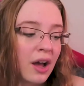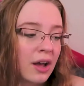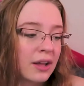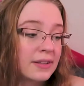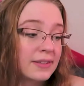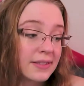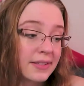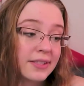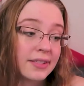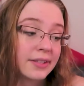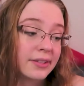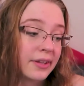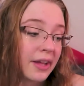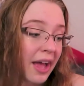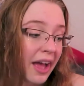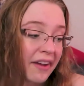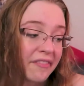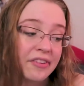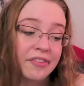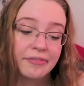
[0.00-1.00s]
Still
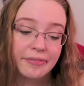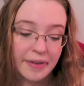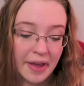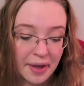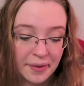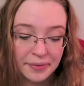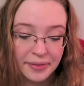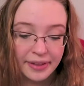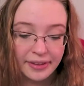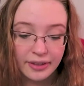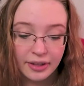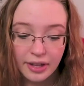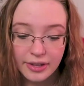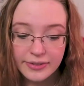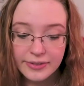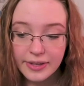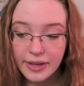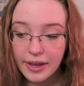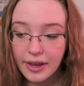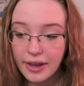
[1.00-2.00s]
haven't found that
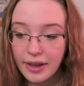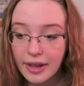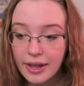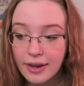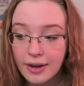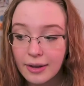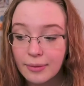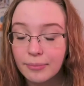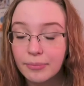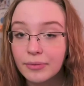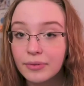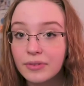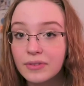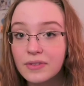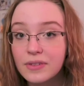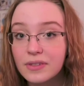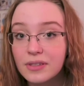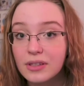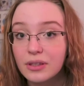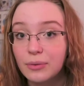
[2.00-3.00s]
dossier, and I'm
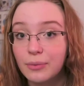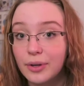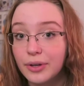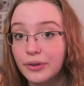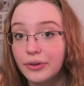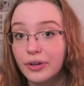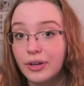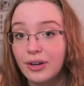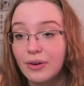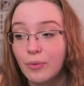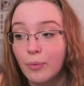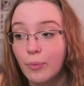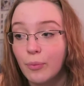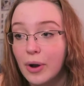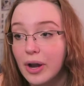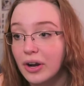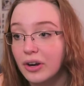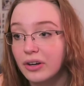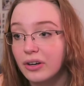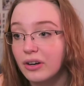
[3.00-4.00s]
still wondering
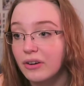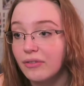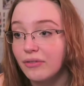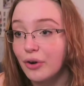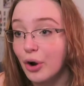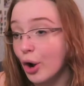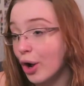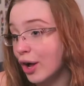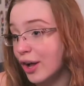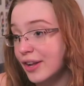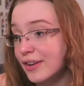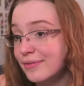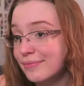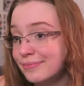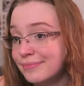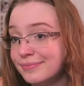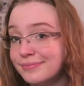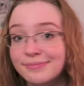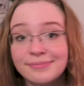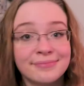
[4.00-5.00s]
where it could have gone.
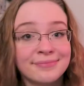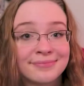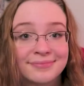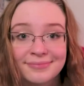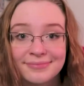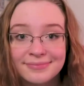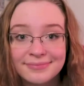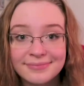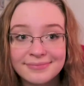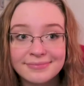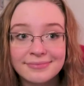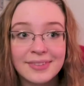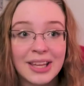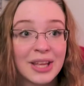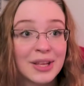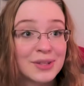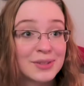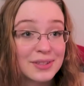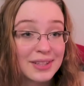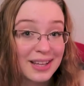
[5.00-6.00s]

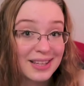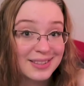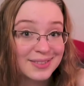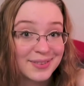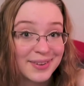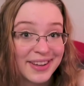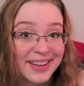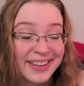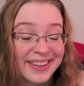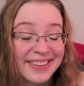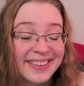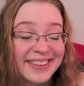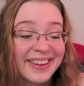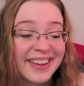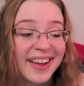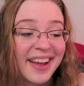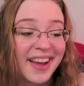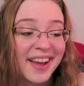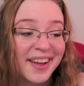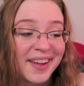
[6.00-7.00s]
That's fine.
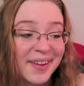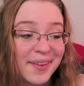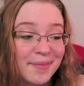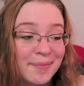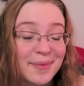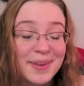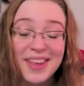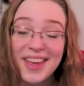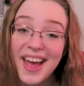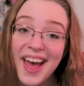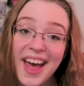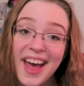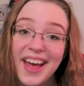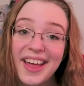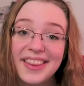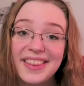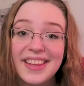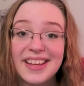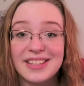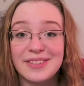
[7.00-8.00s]
But
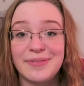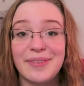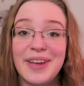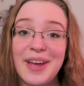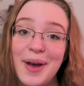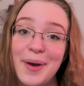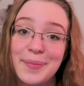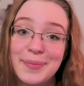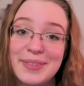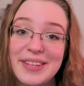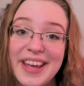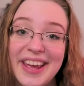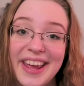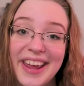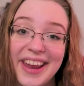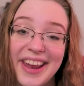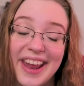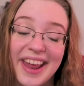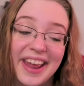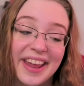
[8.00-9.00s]
yeah, that's my
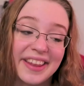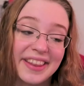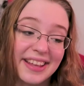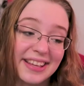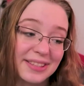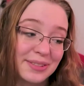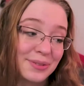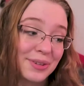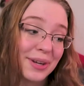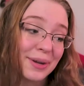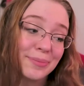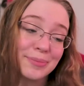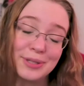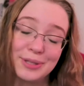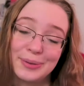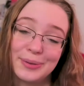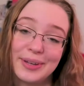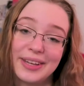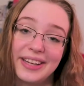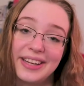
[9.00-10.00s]
update, and that's what I'm
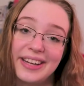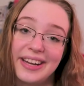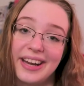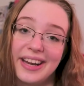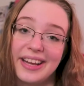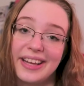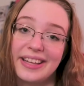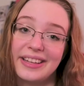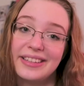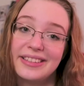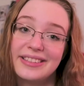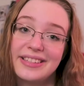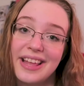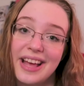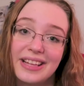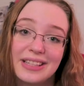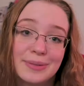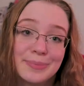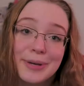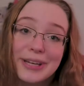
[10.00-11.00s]
doing, and
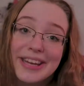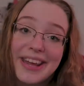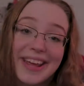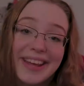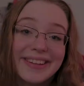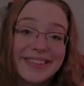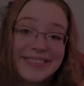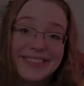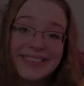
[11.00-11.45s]
that's my day.